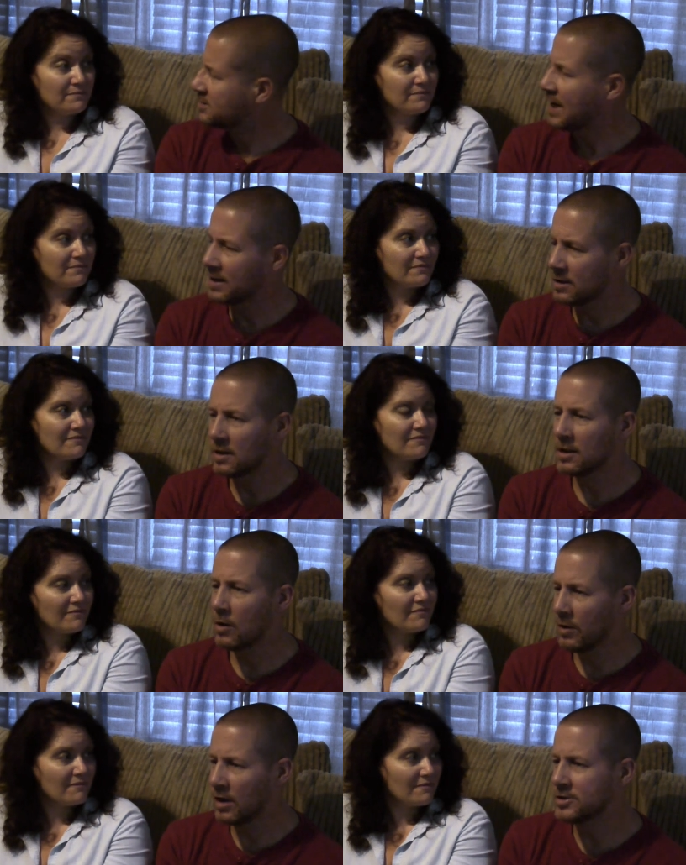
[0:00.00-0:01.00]
Speaker 1: hanging a little
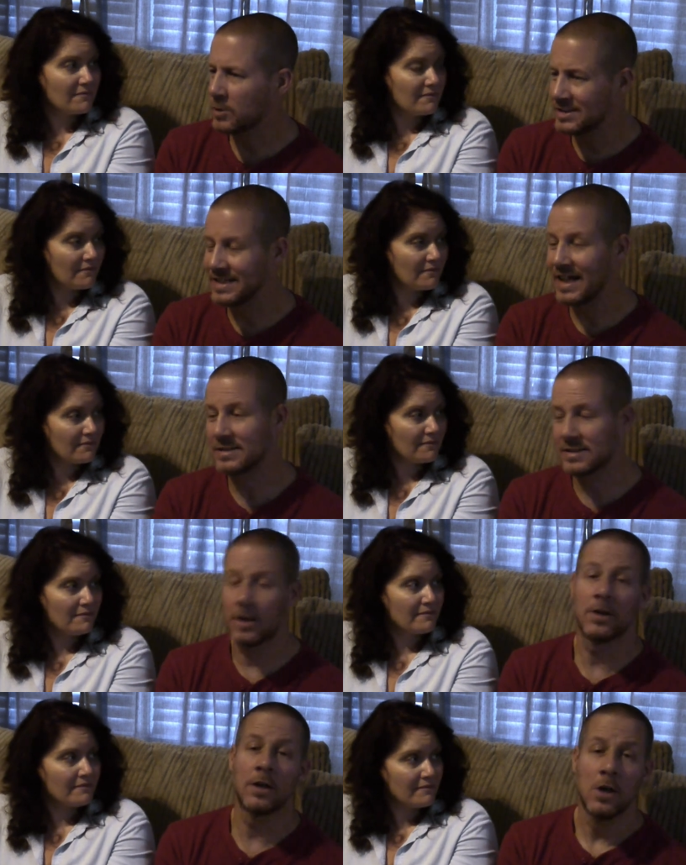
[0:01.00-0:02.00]
low, and also it's not
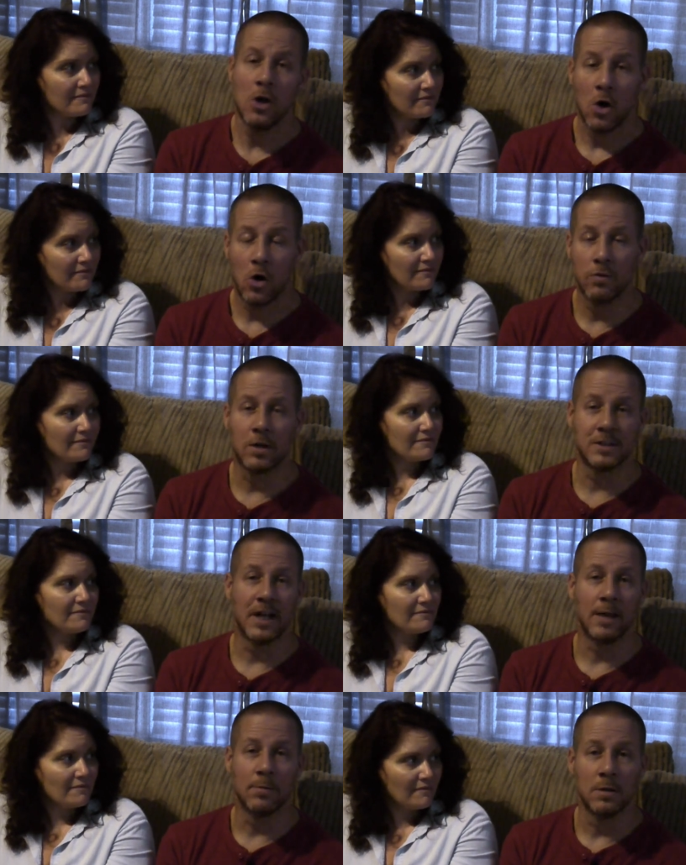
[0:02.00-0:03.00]
centered over our
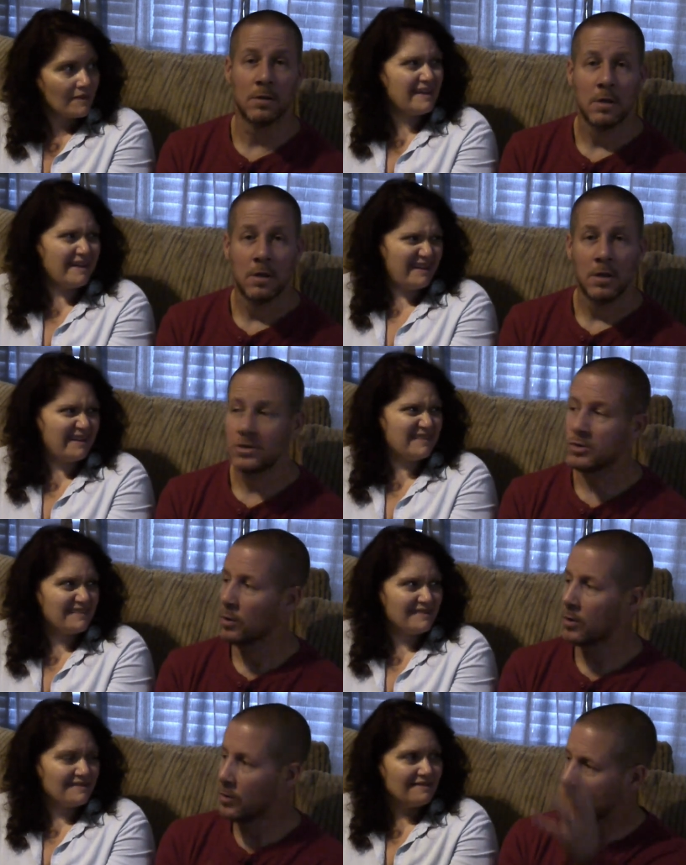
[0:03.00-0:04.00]
table. Yeah. So
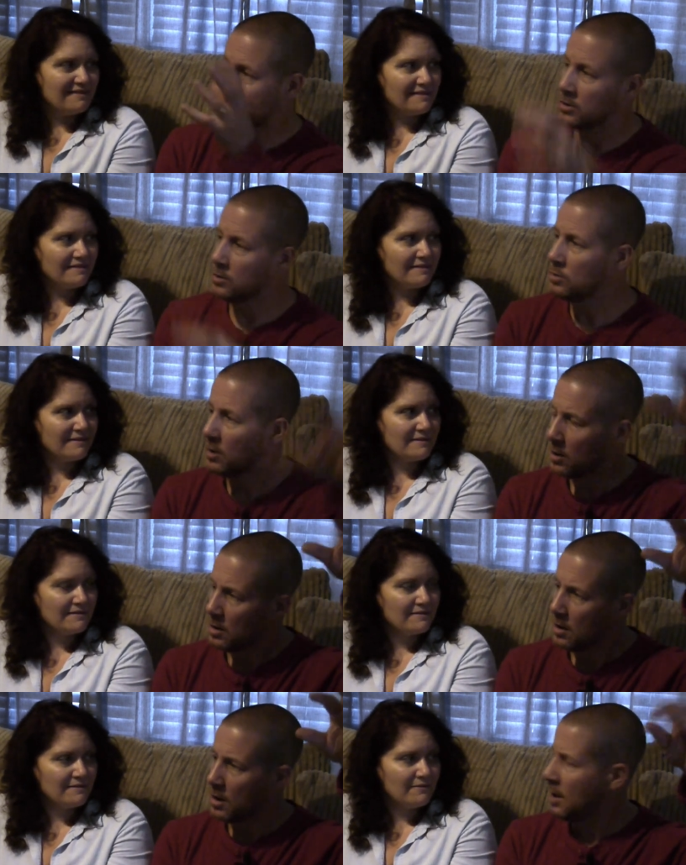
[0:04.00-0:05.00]
we're going to.
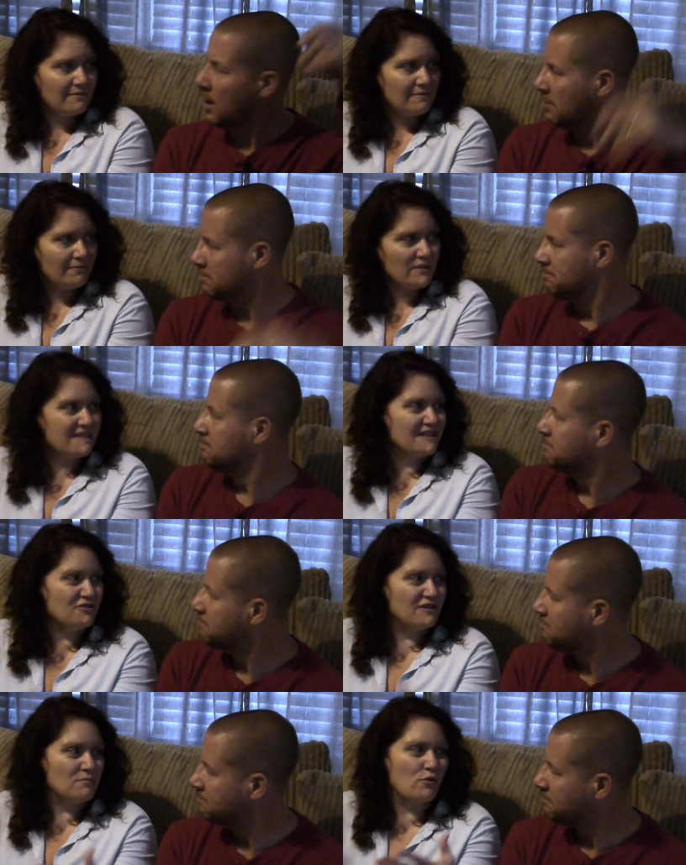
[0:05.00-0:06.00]
Um, we
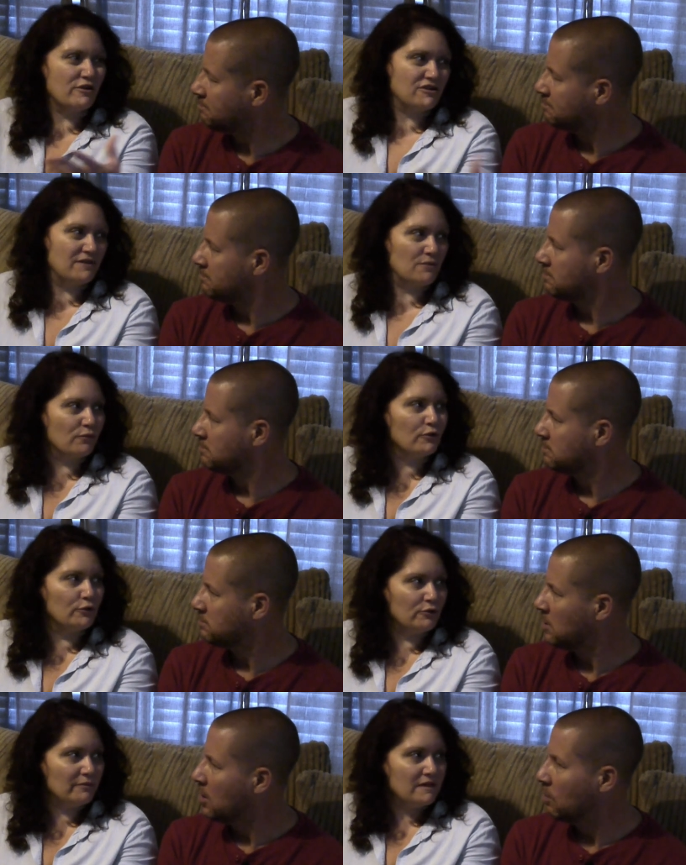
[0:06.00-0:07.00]
centered
Speaker 2: it more to the
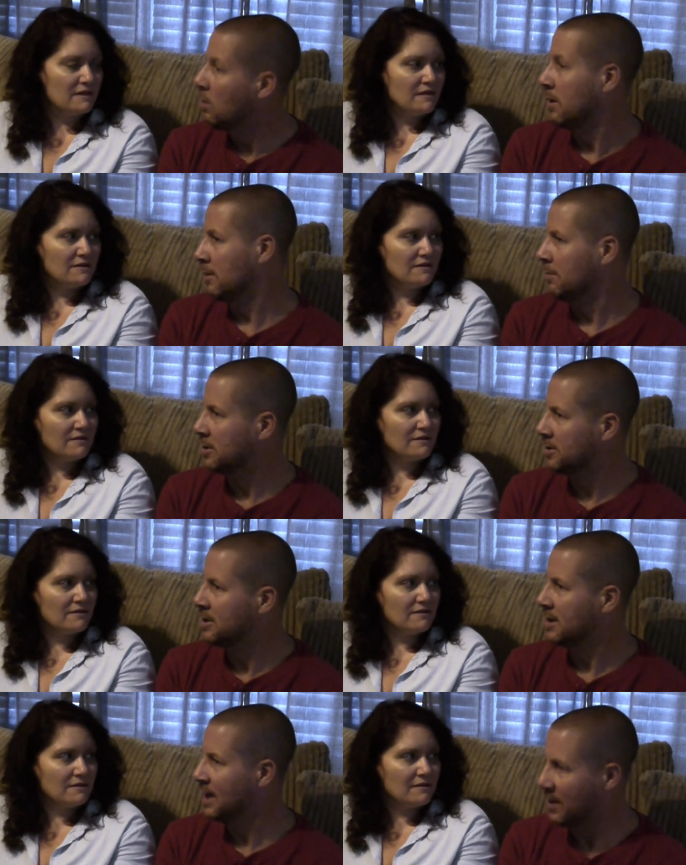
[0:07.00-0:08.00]
room.
Speaker 1: Well, the builder
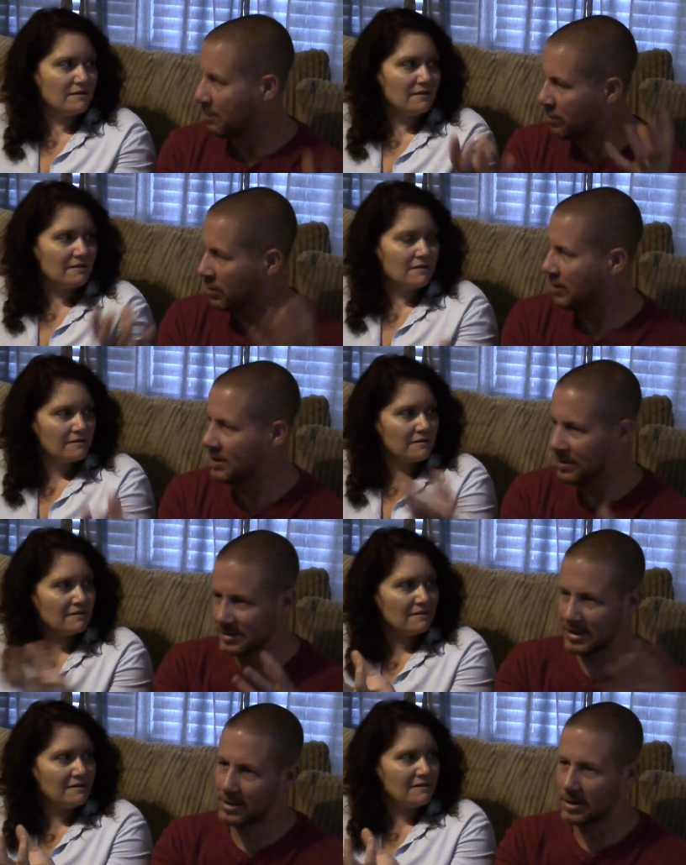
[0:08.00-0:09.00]
did. Yeah, they put it right in the
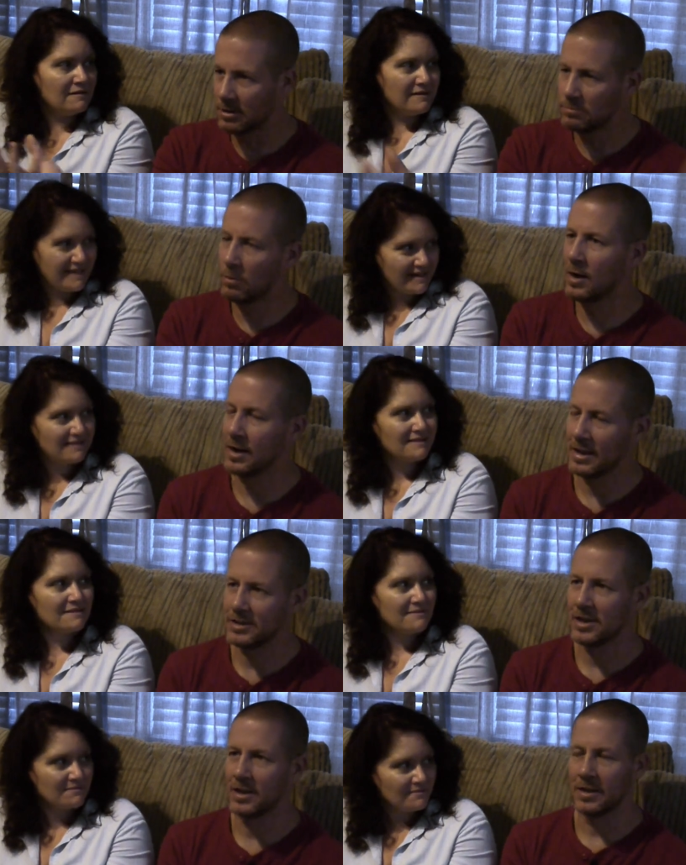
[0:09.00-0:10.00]
center, yes. one
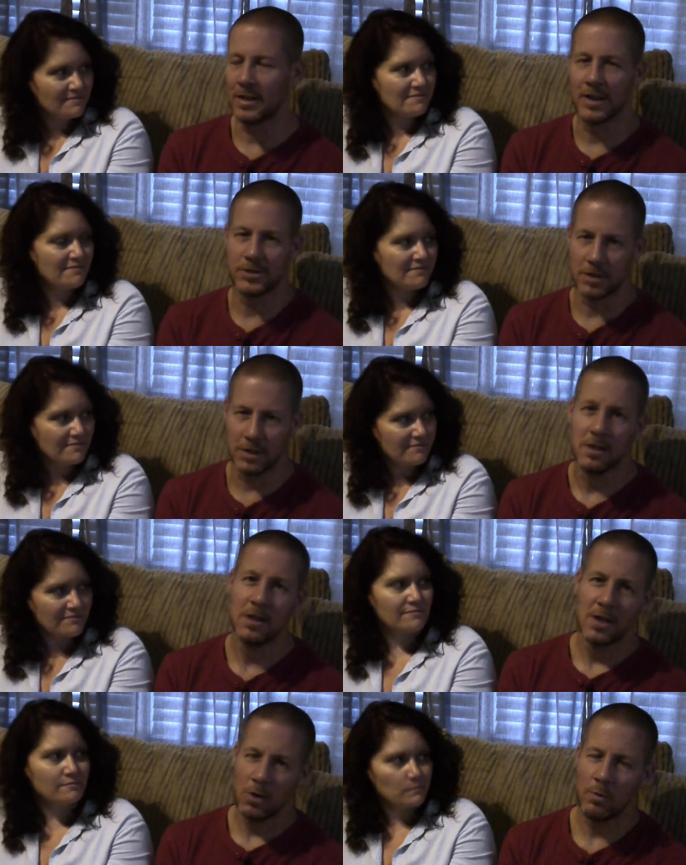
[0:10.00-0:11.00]
on each end of the kitchen.
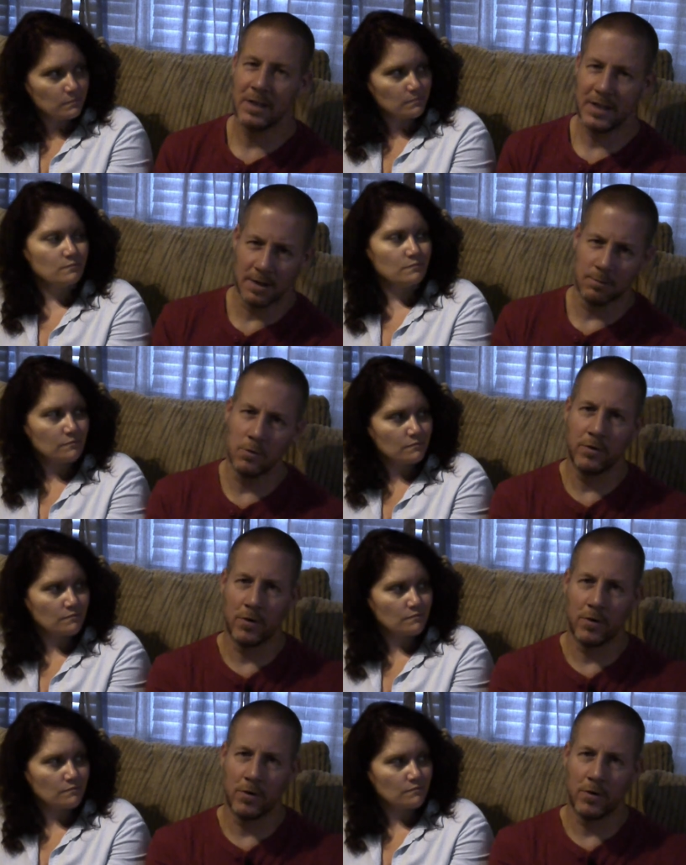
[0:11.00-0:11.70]
We need to move it